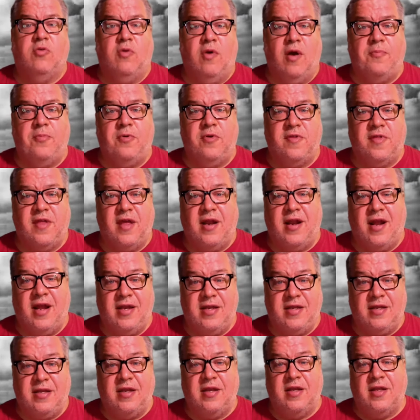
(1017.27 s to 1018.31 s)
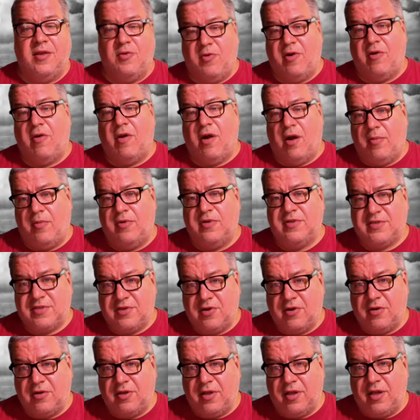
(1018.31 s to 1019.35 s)
up with that idea that we were almost
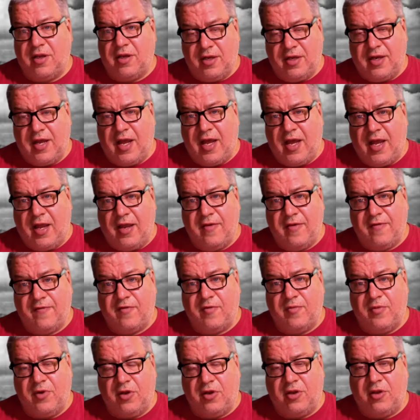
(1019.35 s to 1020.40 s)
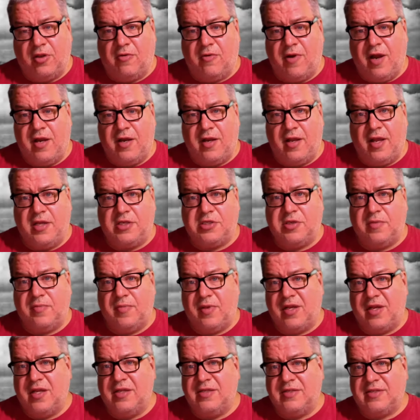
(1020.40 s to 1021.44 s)
certainly going to die from nuclear radiation
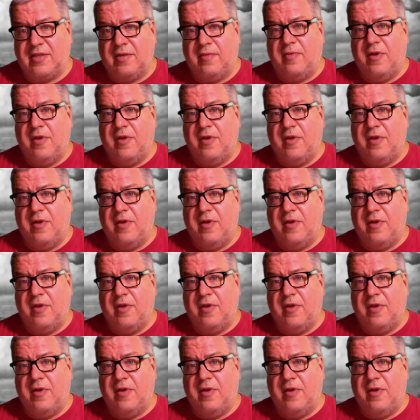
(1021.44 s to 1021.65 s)
because